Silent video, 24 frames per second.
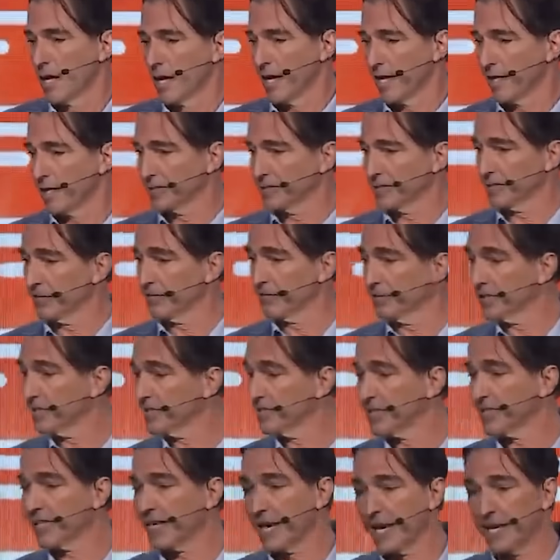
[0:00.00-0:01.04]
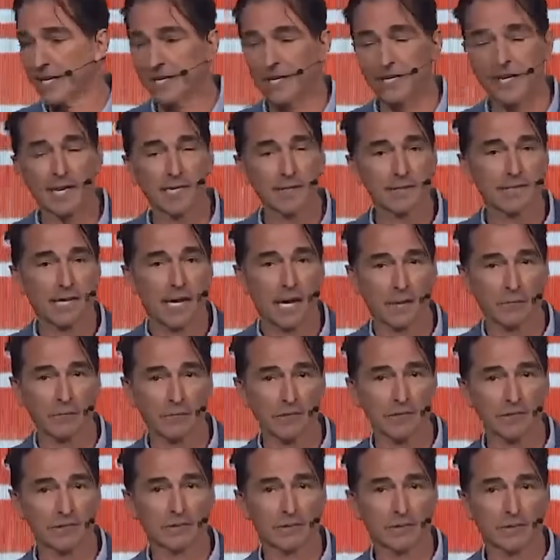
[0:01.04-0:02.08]
It is sophisticated and
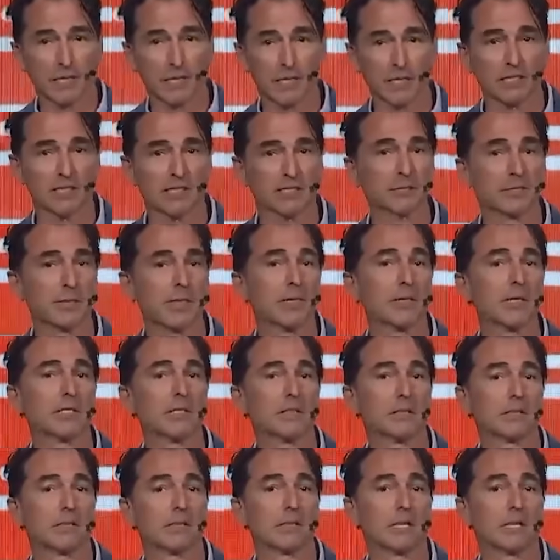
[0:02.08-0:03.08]
timeless in its spirit.